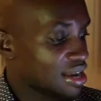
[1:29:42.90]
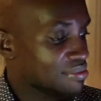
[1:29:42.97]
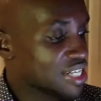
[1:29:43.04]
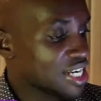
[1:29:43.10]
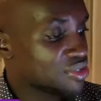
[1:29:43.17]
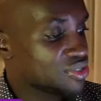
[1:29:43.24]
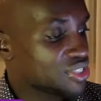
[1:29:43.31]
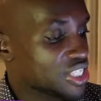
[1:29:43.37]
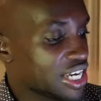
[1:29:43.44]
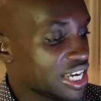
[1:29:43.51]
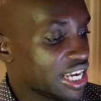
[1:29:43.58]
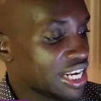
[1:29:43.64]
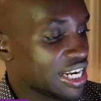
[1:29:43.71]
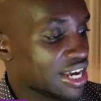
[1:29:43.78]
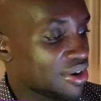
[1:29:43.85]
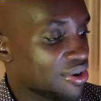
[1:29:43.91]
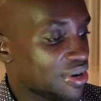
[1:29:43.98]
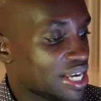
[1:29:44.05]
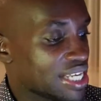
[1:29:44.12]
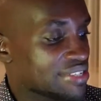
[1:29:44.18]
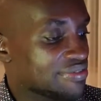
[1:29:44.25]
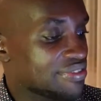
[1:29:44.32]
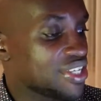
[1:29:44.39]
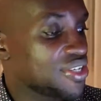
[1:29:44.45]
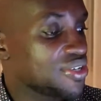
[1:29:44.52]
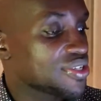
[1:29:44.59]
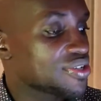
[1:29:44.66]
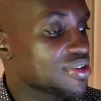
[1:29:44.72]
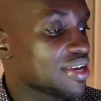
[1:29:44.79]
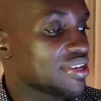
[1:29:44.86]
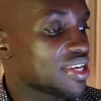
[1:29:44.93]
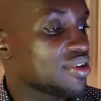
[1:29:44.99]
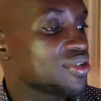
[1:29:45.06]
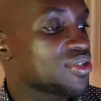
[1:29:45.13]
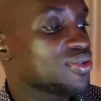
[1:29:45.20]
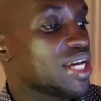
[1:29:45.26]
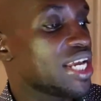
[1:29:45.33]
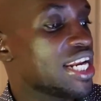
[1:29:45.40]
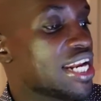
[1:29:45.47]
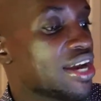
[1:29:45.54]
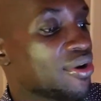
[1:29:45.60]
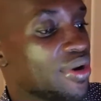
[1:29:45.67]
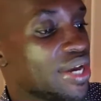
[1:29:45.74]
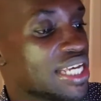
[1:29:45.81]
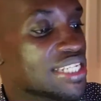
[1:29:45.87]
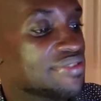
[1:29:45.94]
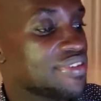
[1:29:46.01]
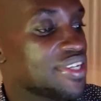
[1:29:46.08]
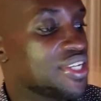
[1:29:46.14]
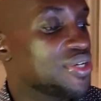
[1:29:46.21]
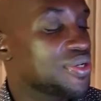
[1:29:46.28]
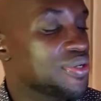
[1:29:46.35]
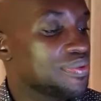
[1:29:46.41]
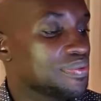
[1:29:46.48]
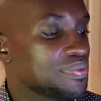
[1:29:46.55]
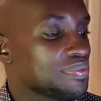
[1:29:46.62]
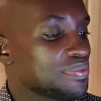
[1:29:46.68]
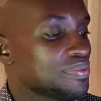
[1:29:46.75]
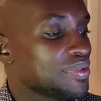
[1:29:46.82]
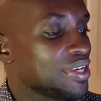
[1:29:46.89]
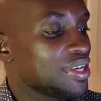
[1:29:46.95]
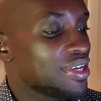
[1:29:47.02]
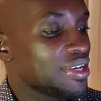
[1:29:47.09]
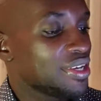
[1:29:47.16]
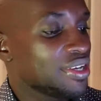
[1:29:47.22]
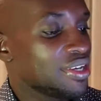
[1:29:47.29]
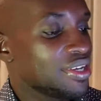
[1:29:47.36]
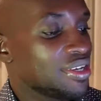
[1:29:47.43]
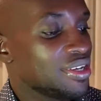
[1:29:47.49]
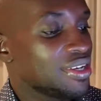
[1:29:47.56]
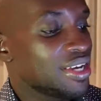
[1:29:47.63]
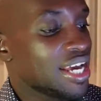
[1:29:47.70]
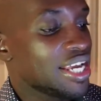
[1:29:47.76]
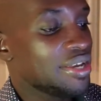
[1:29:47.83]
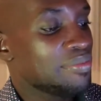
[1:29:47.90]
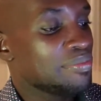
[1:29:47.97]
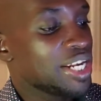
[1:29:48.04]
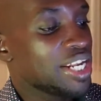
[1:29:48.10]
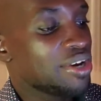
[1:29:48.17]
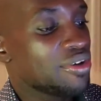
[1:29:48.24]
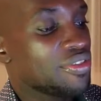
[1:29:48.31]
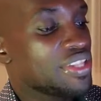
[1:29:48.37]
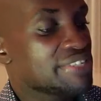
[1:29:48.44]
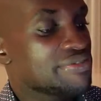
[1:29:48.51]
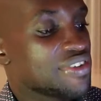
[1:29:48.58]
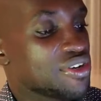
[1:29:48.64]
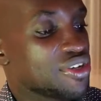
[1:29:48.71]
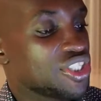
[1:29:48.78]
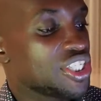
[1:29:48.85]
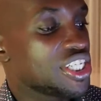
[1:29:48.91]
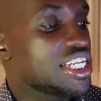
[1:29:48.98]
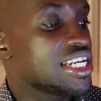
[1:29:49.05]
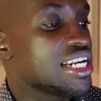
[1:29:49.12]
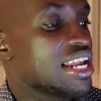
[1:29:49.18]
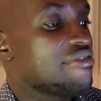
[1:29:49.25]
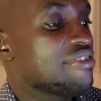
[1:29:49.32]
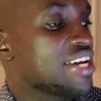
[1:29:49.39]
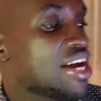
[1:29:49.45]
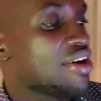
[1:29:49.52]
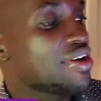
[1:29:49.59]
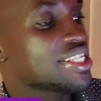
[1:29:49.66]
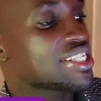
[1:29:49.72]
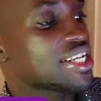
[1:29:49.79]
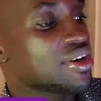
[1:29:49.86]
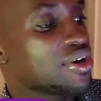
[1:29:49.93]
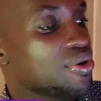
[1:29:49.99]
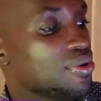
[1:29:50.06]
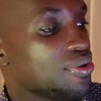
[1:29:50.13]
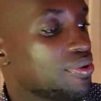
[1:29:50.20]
to check Helen Akoya's video. So I go to Helen Akoya's video. I click on this video she did 11 hours ago.